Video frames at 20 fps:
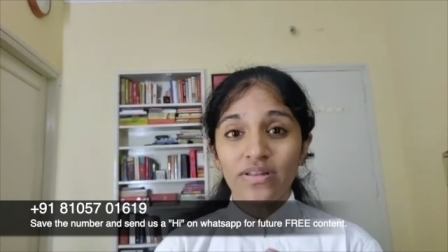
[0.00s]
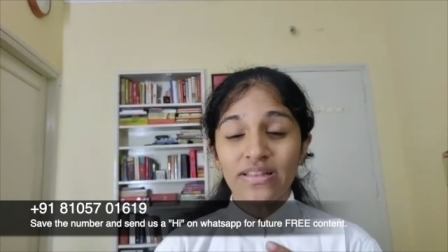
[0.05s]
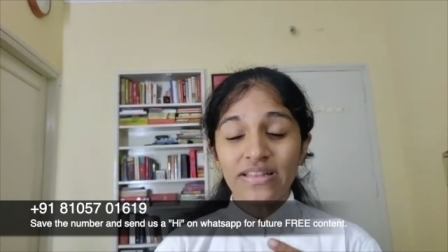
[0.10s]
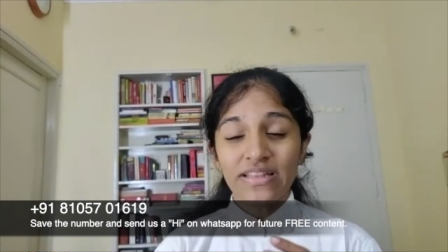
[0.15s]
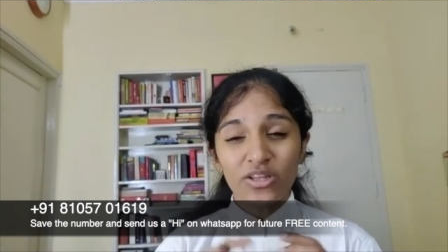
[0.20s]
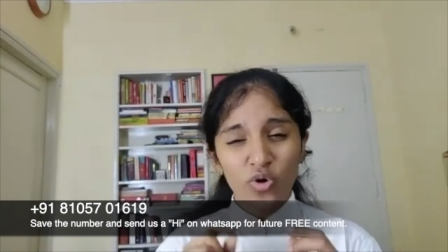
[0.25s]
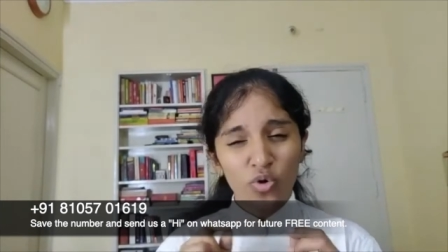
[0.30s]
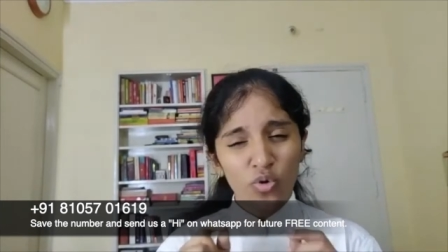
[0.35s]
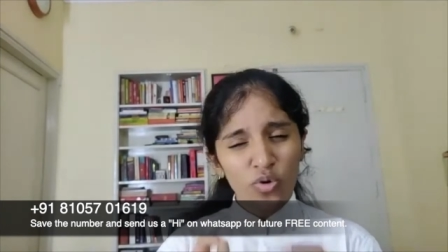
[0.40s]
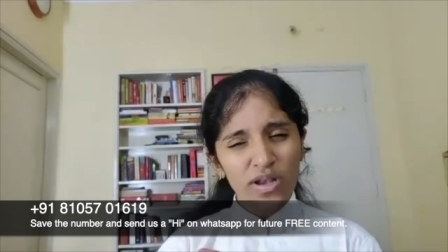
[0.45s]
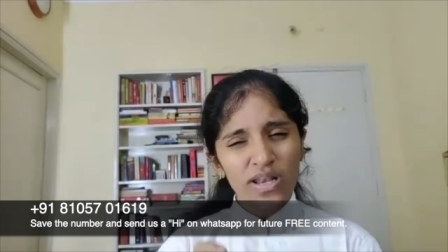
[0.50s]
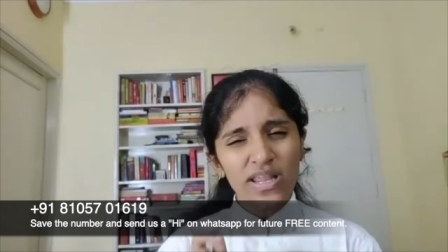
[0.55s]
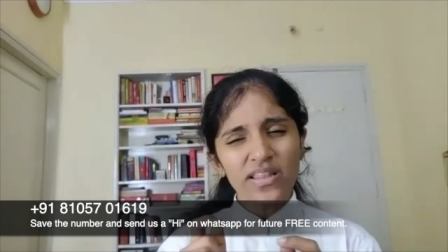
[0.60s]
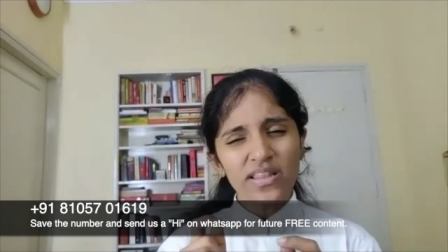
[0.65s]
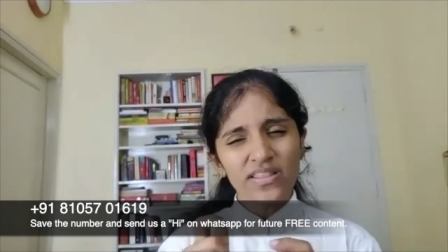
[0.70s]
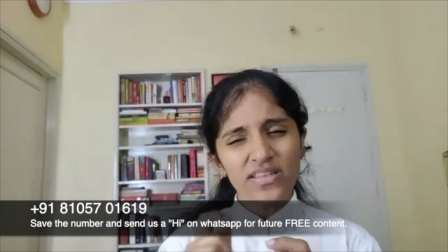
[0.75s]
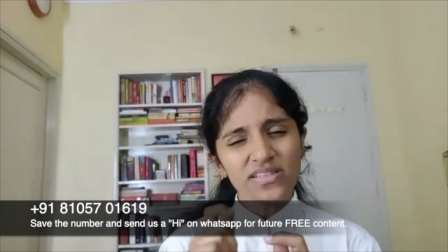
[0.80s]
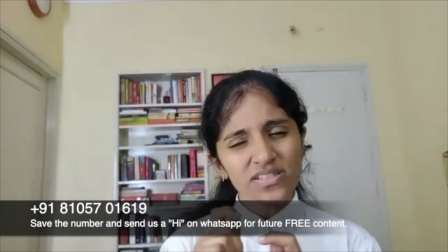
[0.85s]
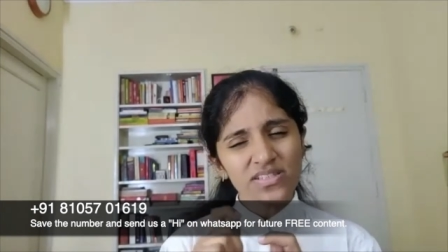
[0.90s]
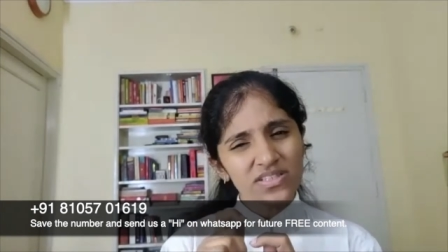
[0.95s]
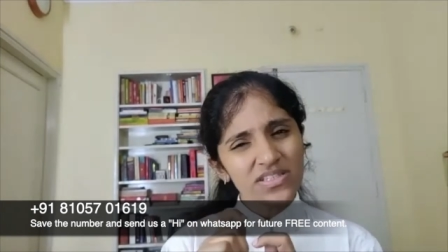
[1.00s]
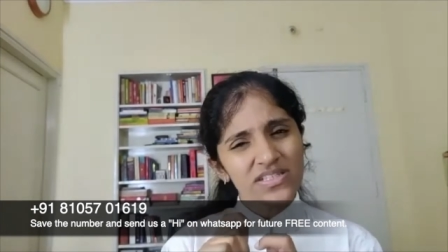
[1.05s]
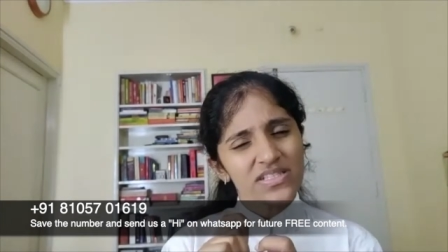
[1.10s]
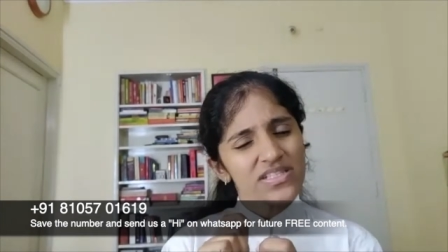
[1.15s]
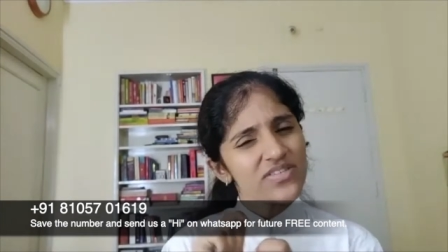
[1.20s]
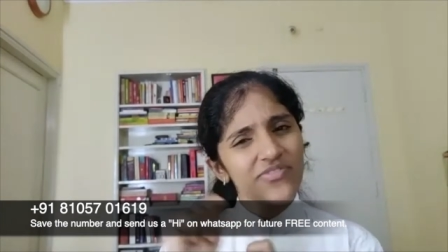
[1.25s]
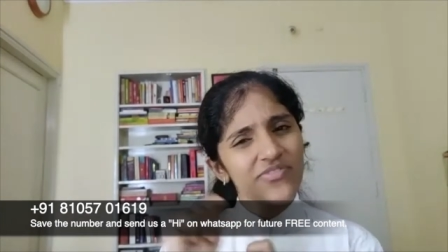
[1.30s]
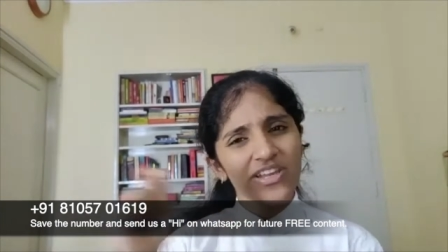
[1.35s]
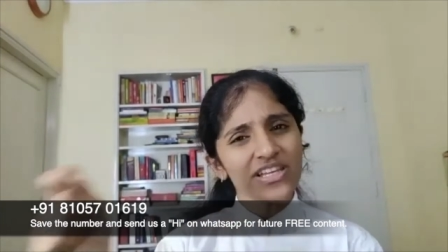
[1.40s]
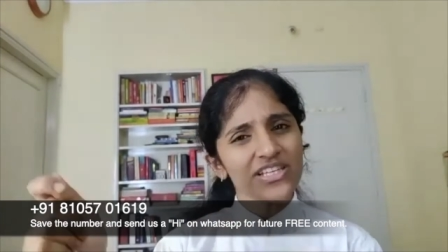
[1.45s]
only this is
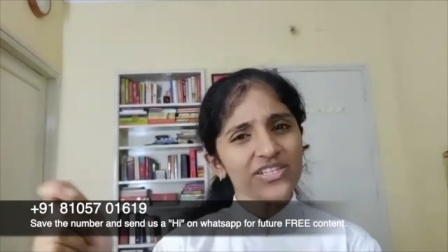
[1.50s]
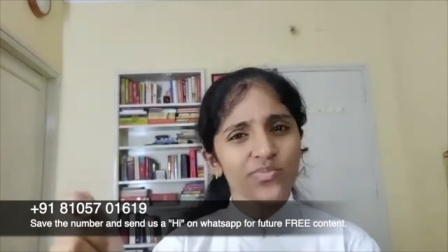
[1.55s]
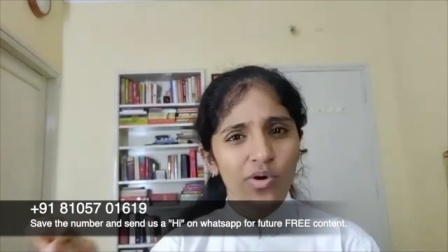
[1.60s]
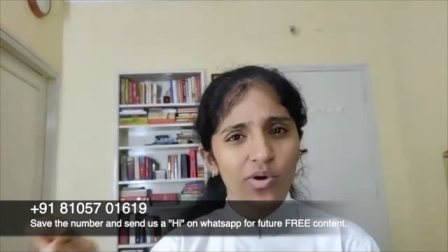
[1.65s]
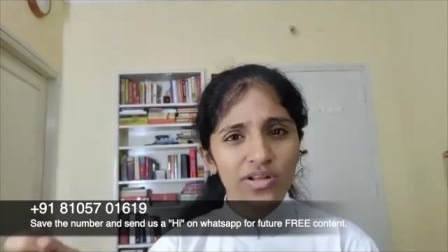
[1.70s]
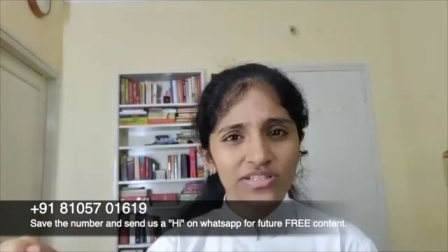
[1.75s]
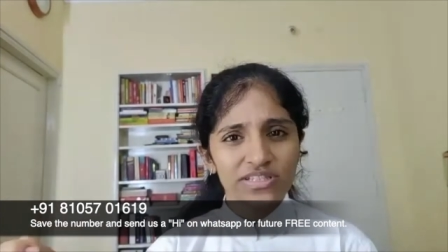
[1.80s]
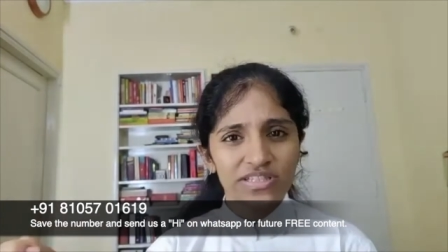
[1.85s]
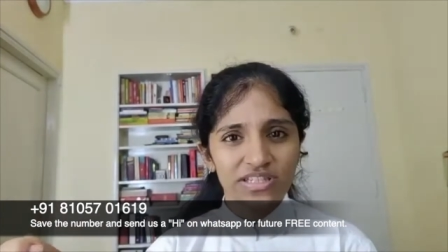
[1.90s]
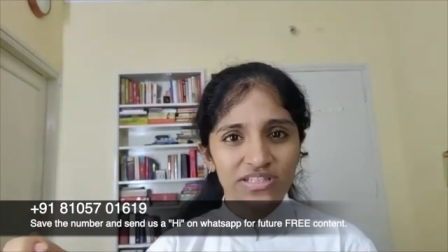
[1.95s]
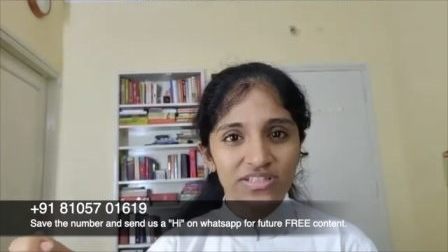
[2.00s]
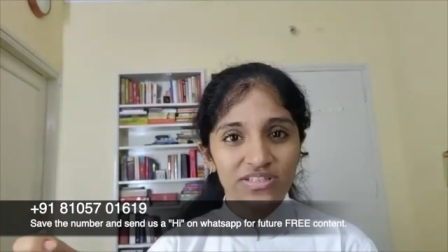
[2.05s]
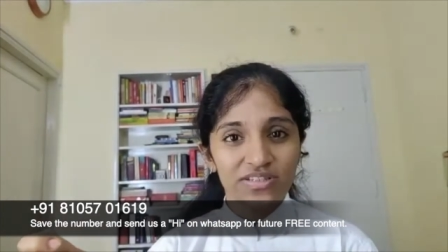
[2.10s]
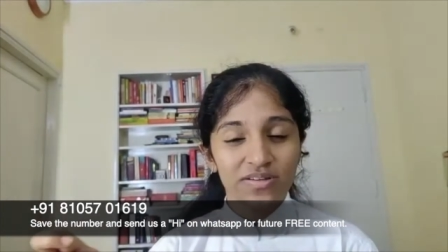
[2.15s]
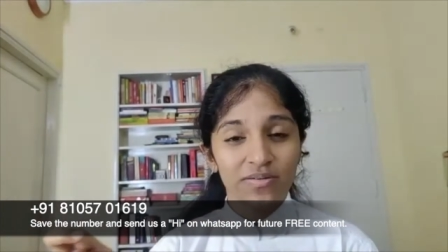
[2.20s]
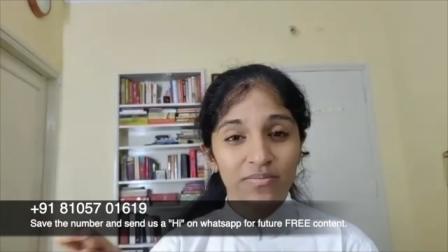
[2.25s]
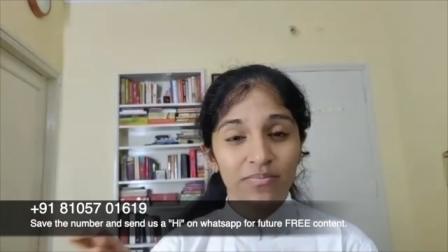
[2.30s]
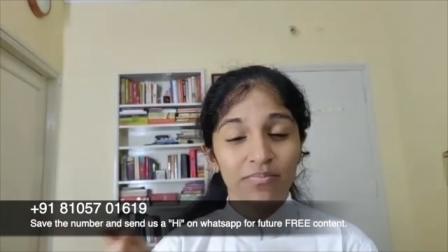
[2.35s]
a very small change,